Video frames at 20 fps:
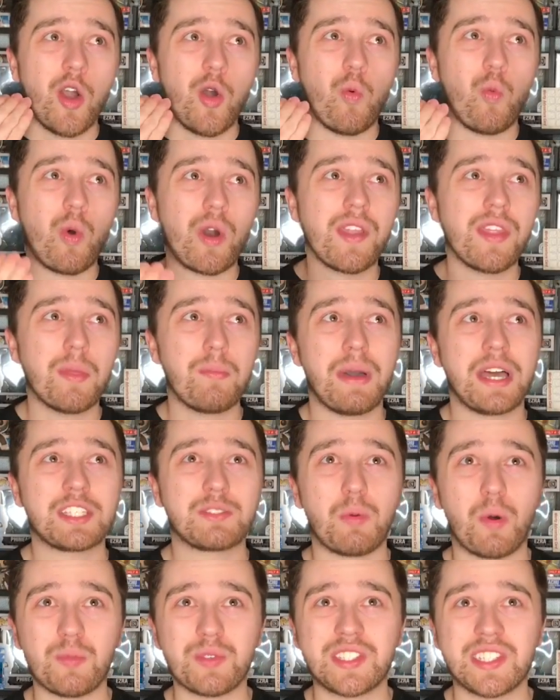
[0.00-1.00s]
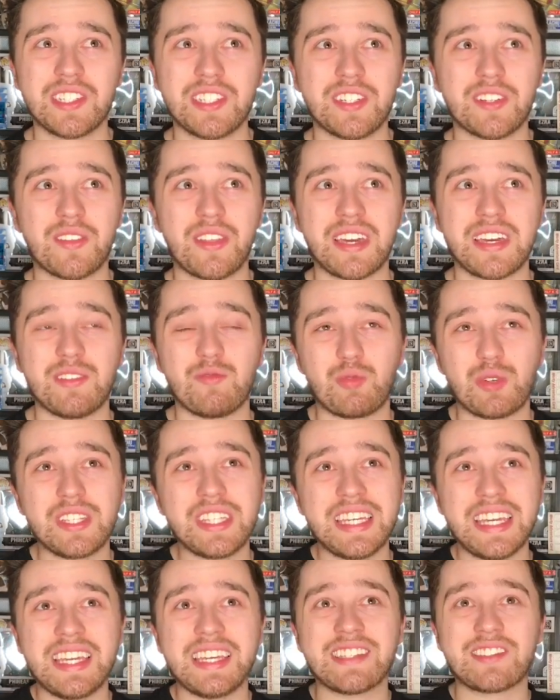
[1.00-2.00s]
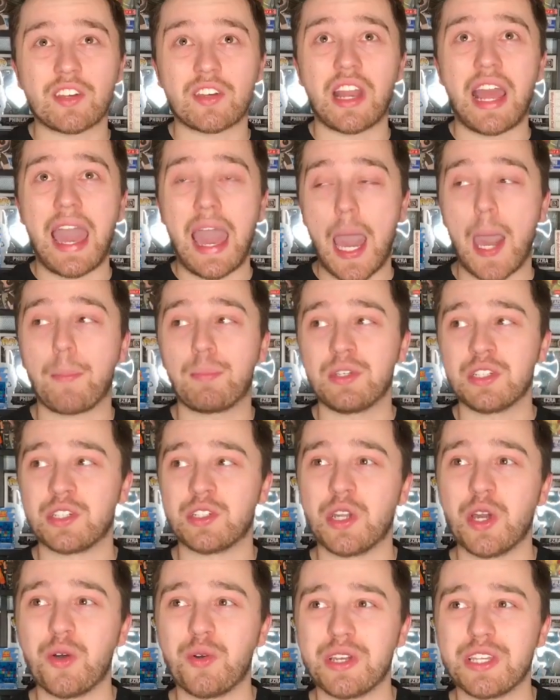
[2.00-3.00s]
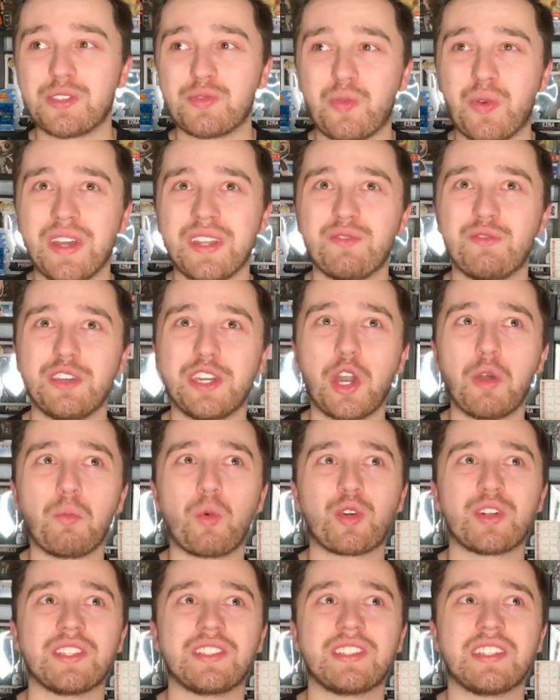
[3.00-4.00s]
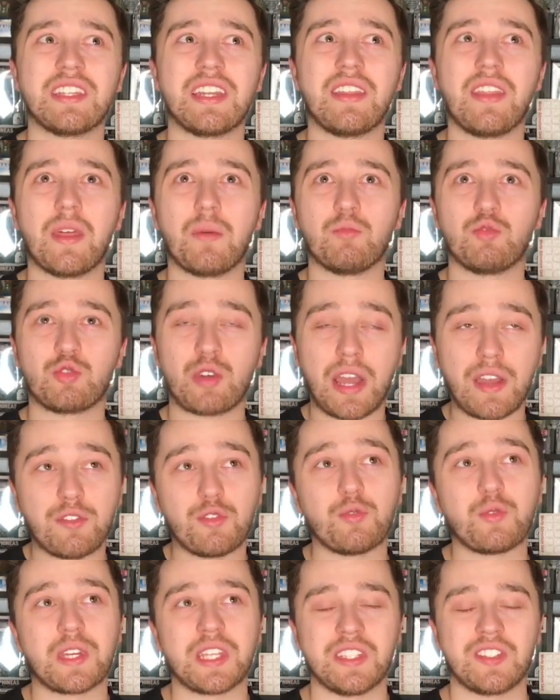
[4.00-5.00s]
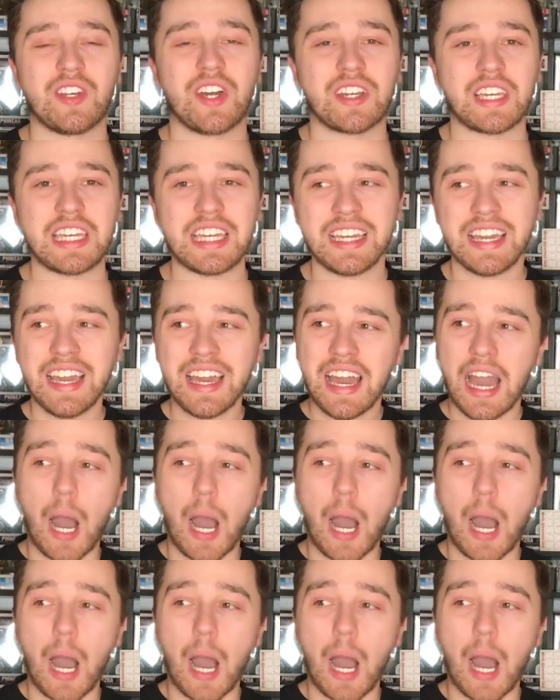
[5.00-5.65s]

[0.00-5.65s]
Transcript: one of the best moments in here that really is on a happier note is when Viggo Mortensen and them drive through Kentucky